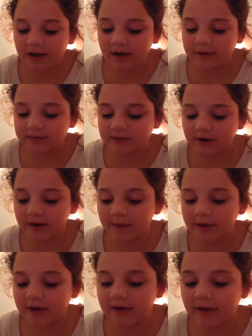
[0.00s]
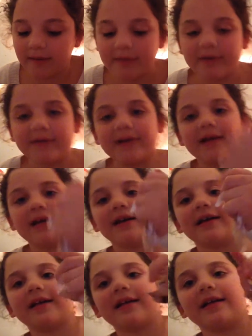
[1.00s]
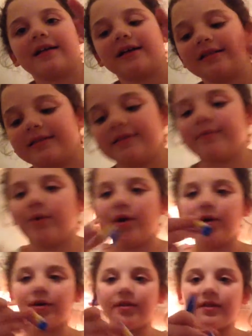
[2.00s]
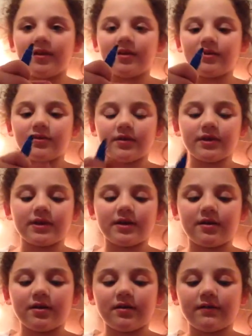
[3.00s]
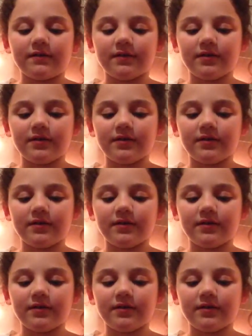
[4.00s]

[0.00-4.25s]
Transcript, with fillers: Oh, I'm sorry, I'm not putting my, uh, this marker thing so I can get it off.